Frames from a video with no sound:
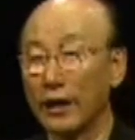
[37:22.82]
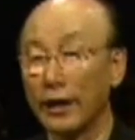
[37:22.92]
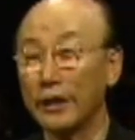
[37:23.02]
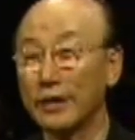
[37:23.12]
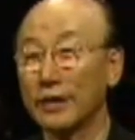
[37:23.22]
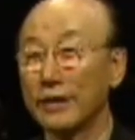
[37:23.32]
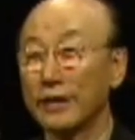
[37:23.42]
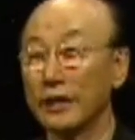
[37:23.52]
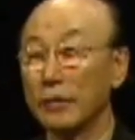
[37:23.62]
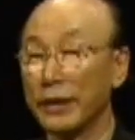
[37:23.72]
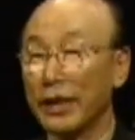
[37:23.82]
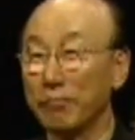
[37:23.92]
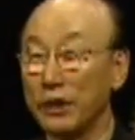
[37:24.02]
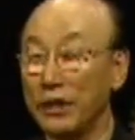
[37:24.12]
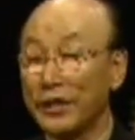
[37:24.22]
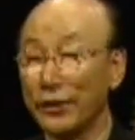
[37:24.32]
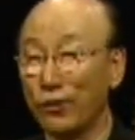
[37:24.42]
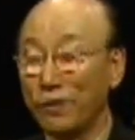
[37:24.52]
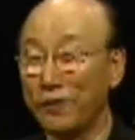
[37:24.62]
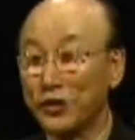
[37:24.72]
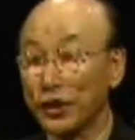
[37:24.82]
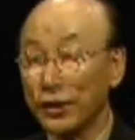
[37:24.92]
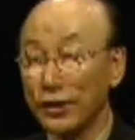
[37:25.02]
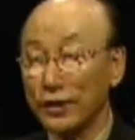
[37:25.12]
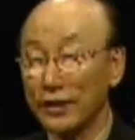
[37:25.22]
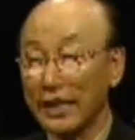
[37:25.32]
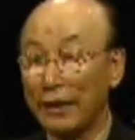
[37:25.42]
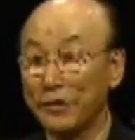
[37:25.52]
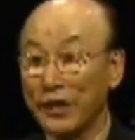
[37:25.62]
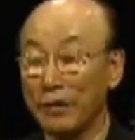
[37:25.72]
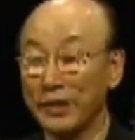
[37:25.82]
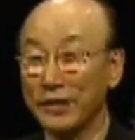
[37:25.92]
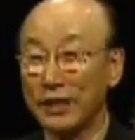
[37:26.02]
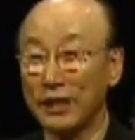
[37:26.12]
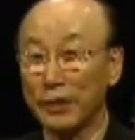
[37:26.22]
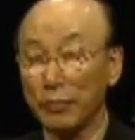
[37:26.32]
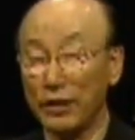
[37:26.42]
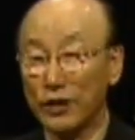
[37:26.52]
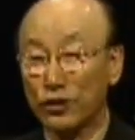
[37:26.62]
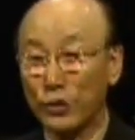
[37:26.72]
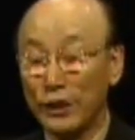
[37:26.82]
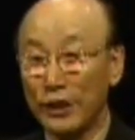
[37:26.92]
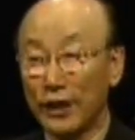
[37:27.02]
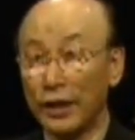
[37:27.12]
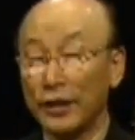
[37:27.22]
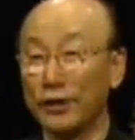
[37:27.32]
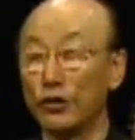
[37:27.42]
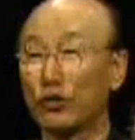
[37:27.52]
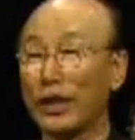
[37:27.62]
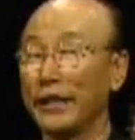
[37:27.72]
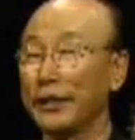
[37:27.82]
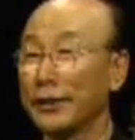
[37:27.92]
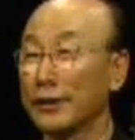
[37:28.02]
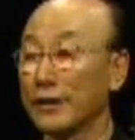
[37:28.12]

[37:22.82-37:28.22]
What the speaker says: and he became military officer, and after having served the military, he retired